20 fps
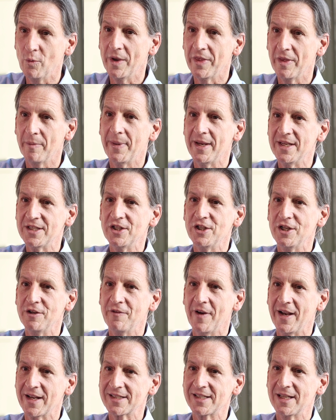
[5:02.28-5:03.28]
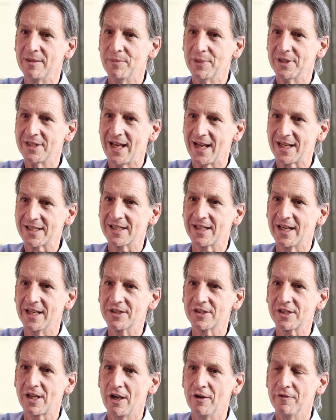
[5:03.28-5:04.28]
whether BCG vaccine protects
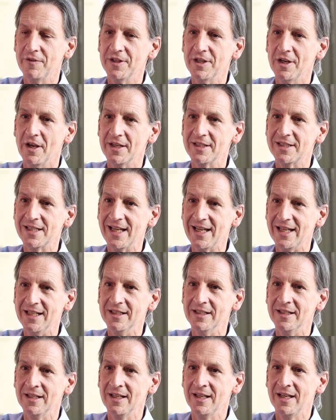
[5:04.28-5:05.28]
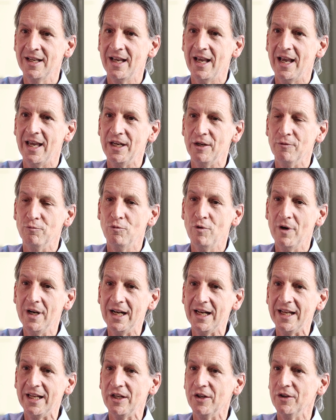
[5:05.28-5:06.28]
against COVID-19, and it
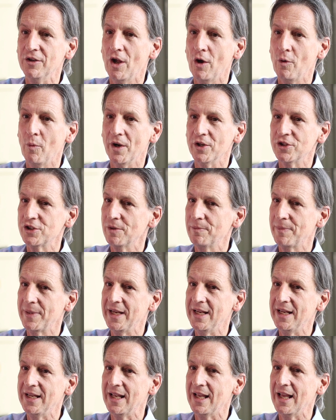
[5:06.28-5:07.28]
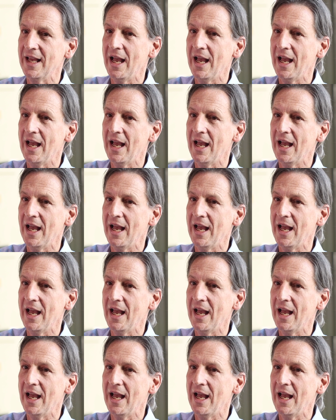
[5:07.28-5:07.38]
really no one should be